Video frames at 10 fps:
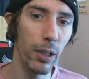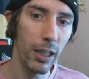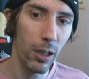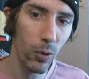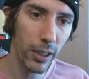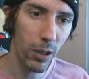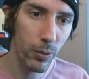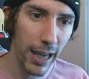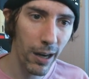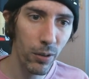it can only go
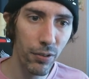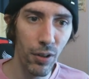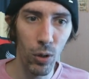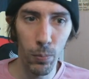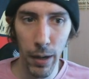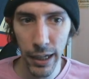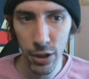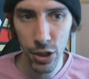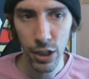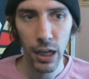down so
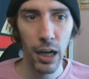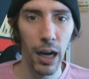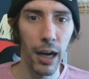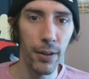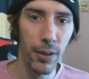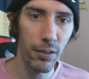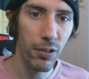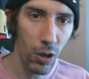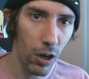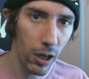much. Uh,
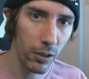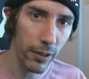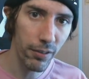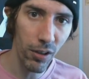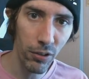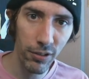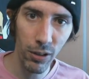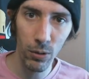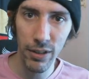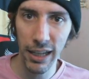this card, let's also
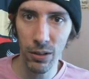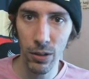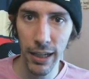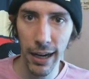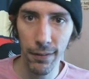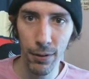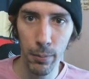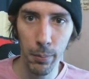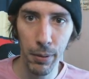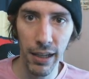go take a look at it
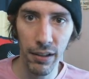from a P